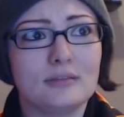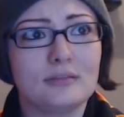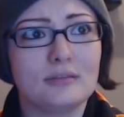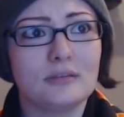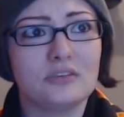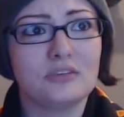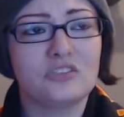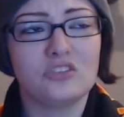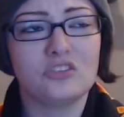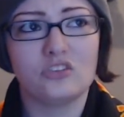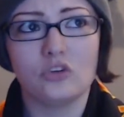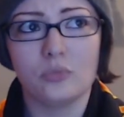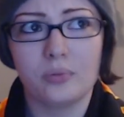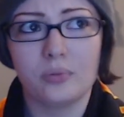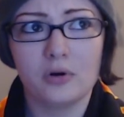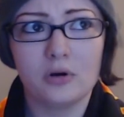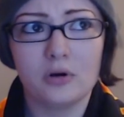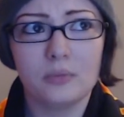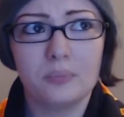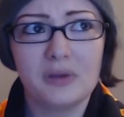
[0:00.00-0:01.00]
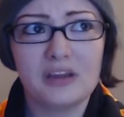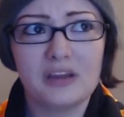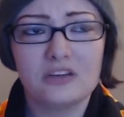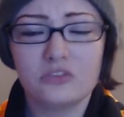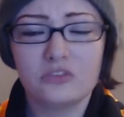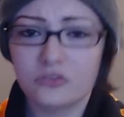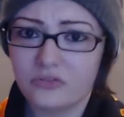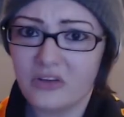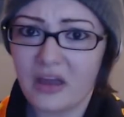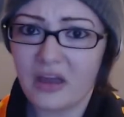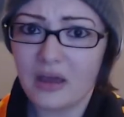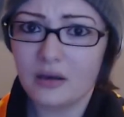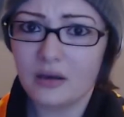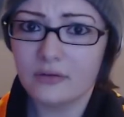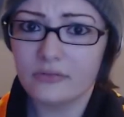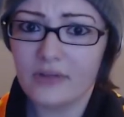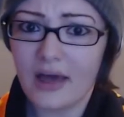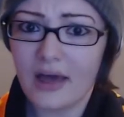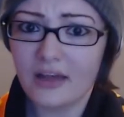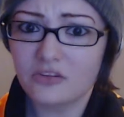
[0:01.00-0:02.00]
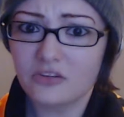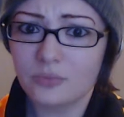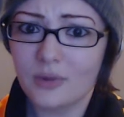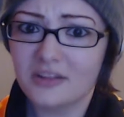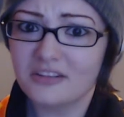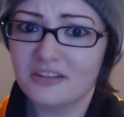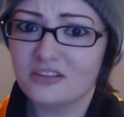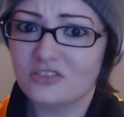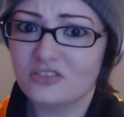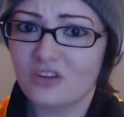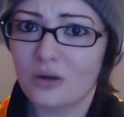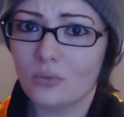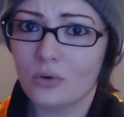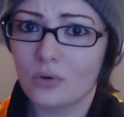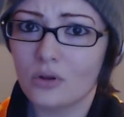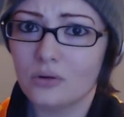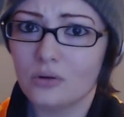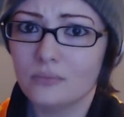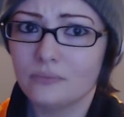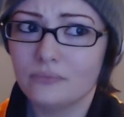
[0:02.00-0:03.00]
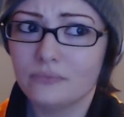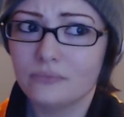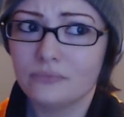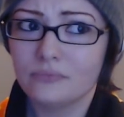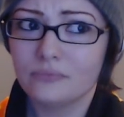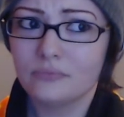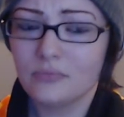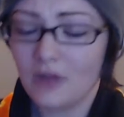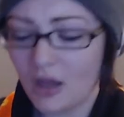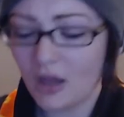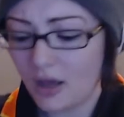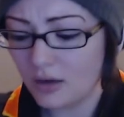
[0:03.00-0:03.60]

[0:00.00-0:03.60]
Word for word: the super biggest fan of last month in general.